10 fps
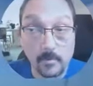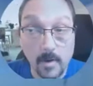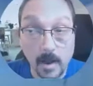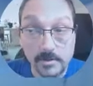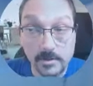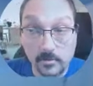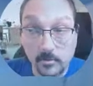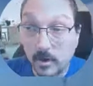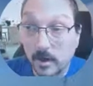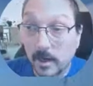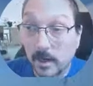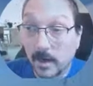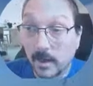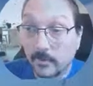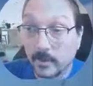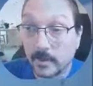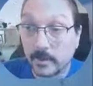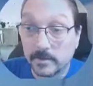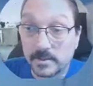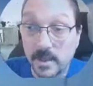repository and
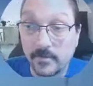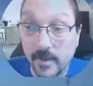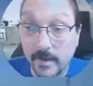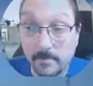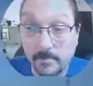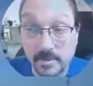then set that up